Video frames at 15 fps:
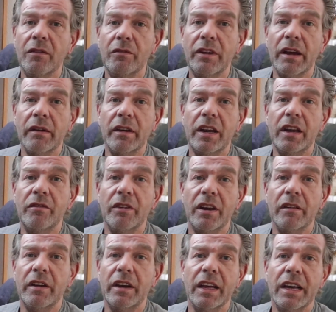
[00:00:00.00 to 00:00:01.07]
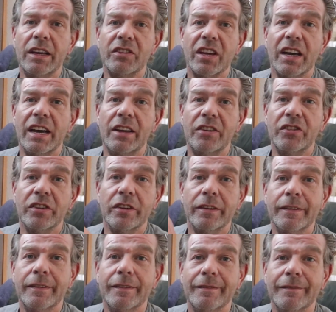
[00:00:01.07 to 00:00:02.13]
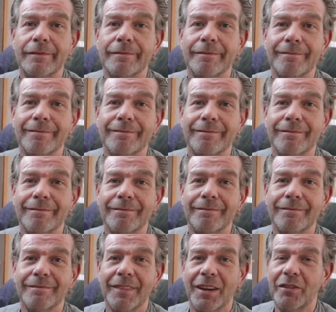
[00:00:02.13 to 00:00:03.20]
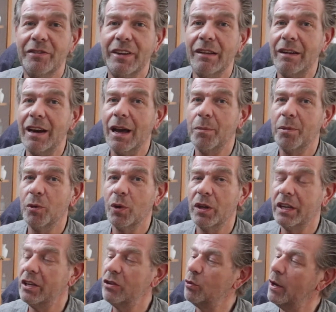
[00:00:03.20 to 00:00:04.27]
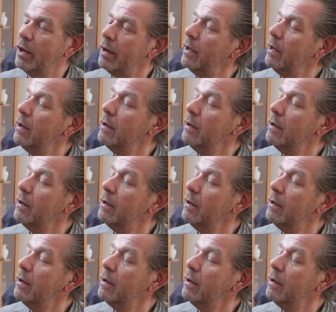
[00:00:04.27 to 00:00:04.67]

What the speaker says: very, very nice, guys. I'm very happy with this one.